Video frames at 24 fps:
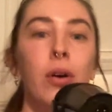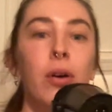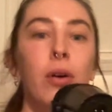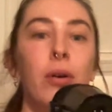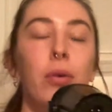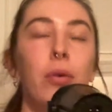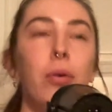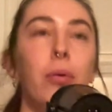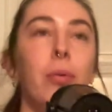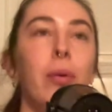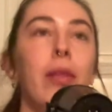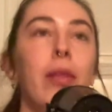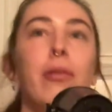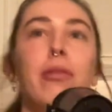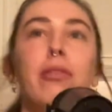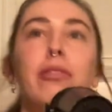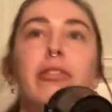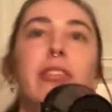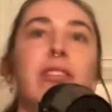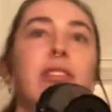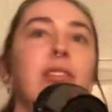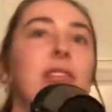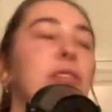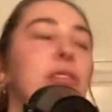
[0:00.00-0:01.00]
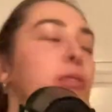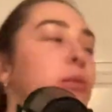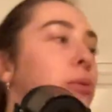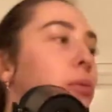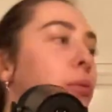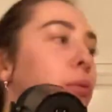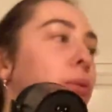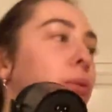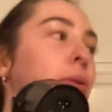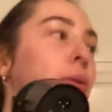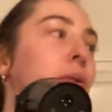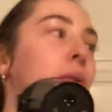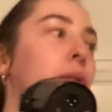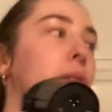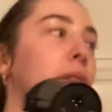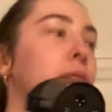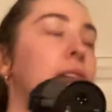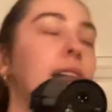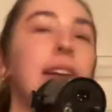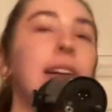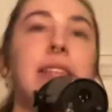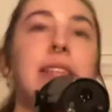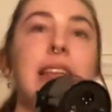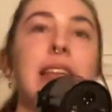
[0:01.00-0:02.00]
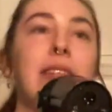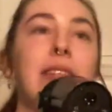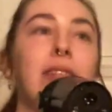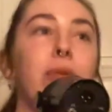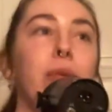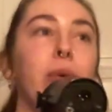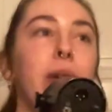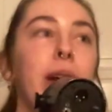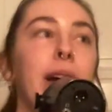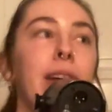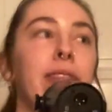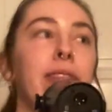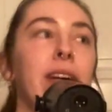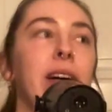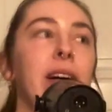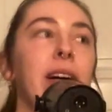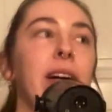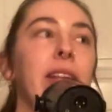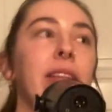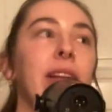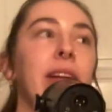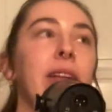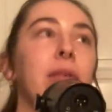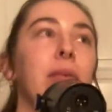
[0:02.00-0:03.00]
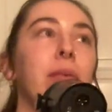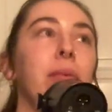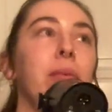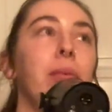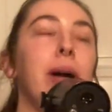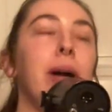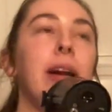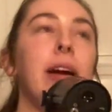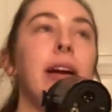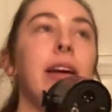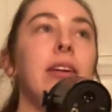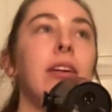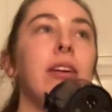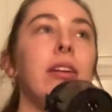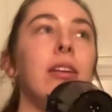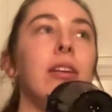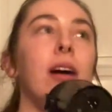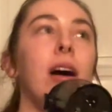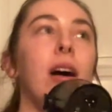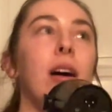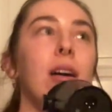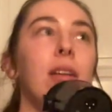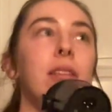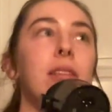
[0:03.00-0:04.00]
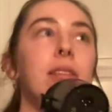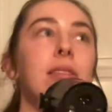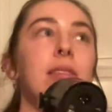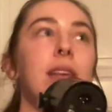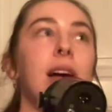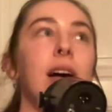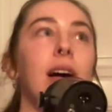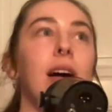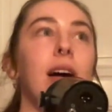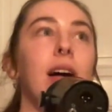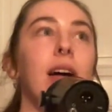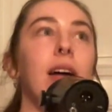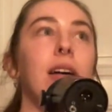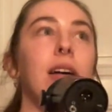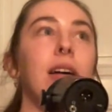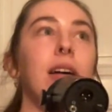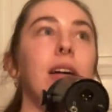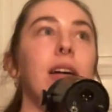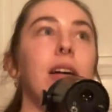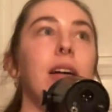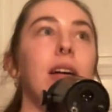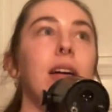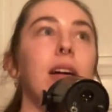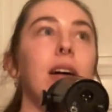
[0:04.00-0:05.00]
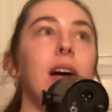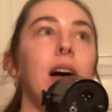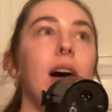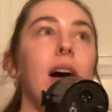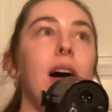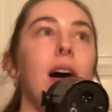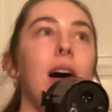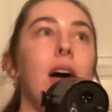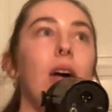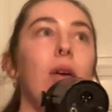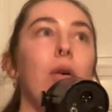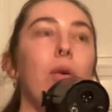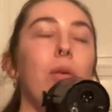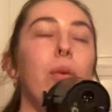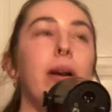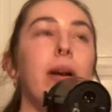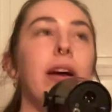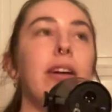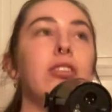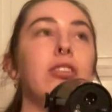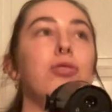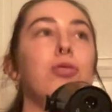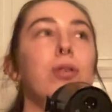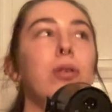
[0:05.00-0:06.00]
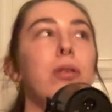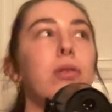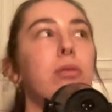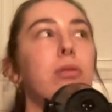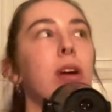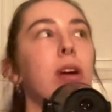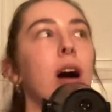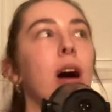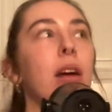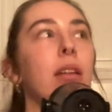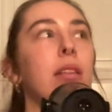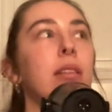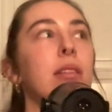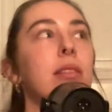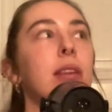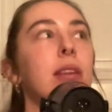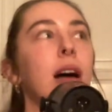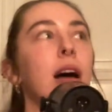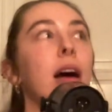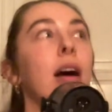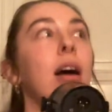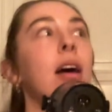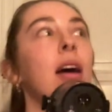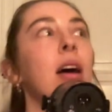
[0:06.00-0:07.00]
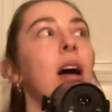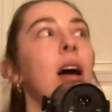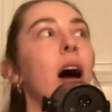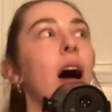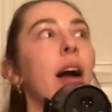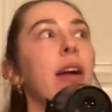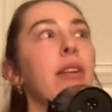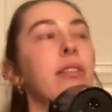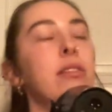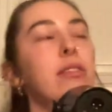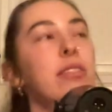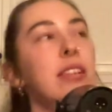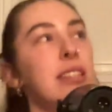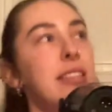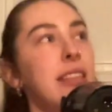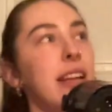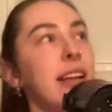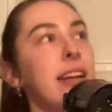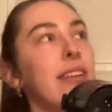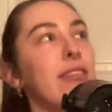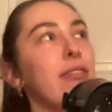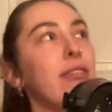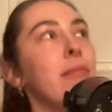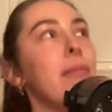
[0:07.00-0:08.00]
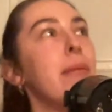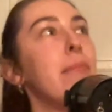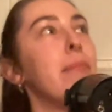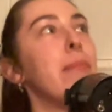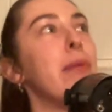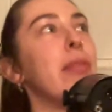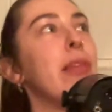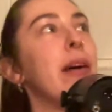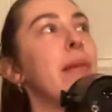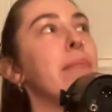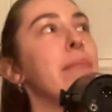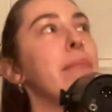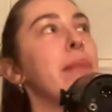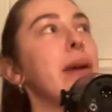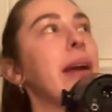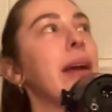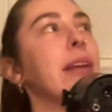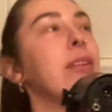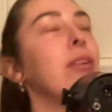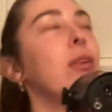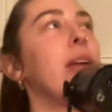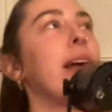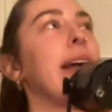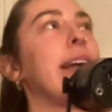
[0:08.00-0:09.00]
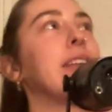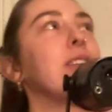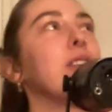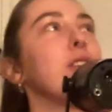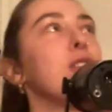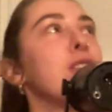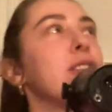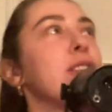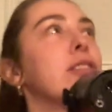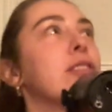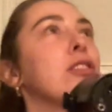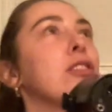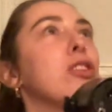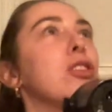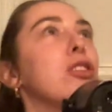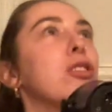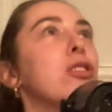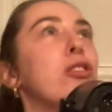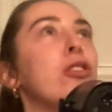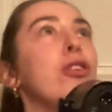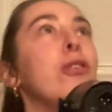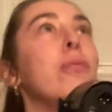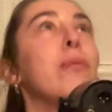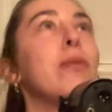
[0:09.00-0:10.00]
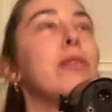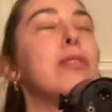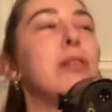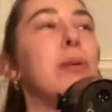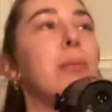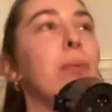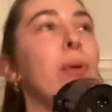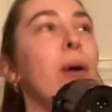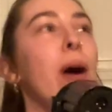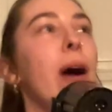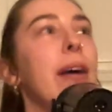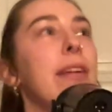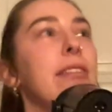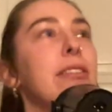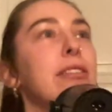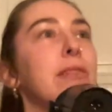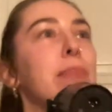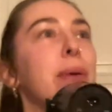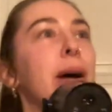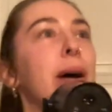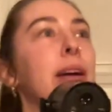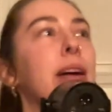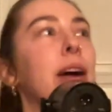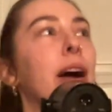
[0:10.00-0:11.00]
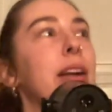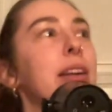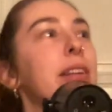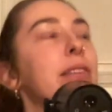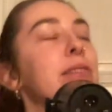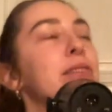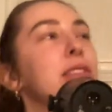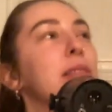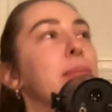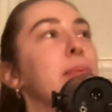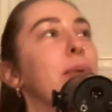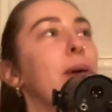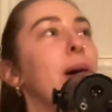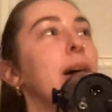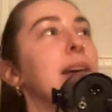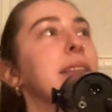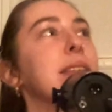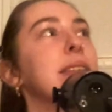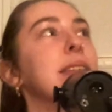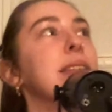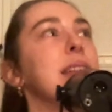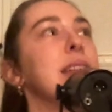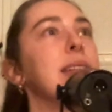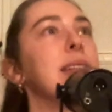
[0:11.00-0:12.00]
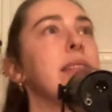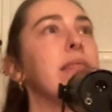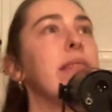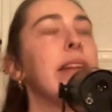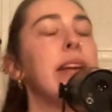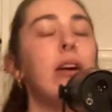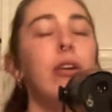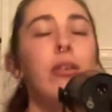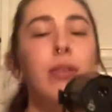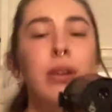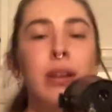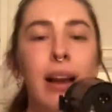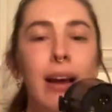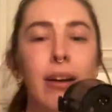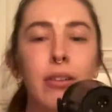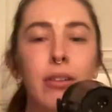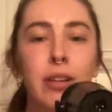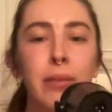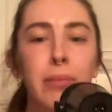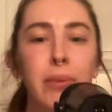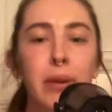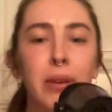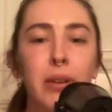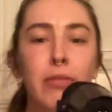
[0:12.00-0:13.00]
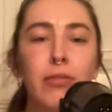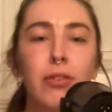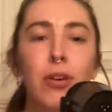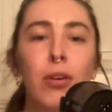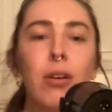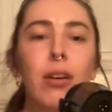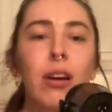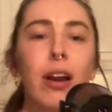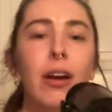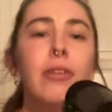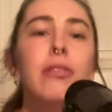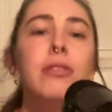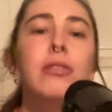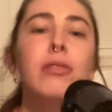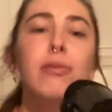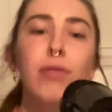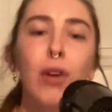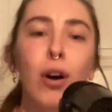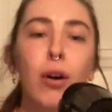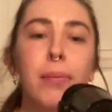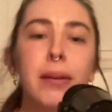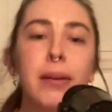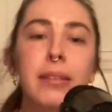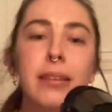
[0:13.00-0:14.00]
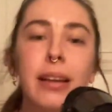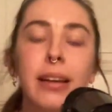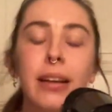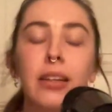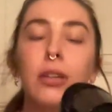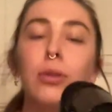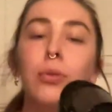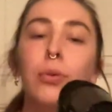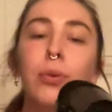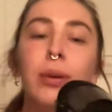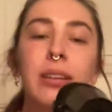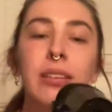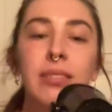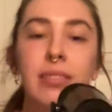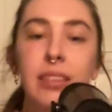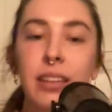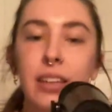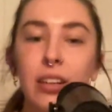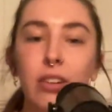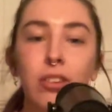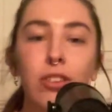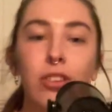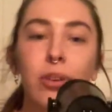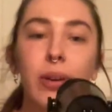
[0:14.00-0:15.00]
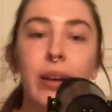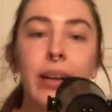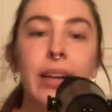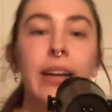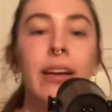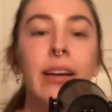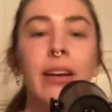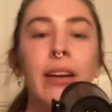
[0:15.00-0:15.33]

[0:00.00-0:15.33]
Or whether it was in school or a relative or whatever. And then when I couldn't answer, or when I struggled to answer, I distinctly remember them being not like super surprised, but kind of surprised in the sense of like, oh, Claudia, but you've got loads of hobbies. Like I always see you doing